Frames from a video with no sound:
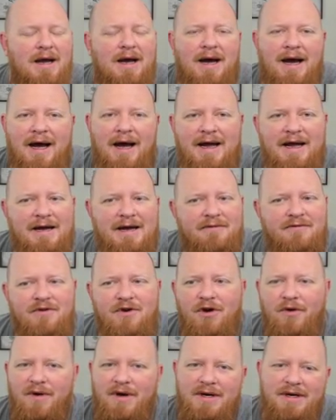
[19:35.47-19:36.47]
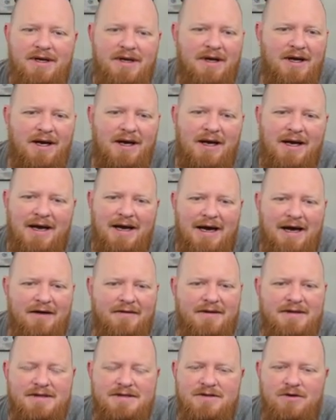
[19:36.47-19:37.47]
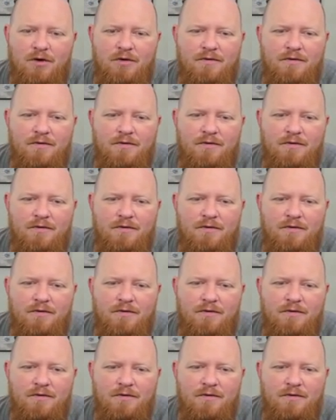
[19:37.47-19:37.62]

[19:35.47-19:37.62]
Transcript: I have no idea how this sold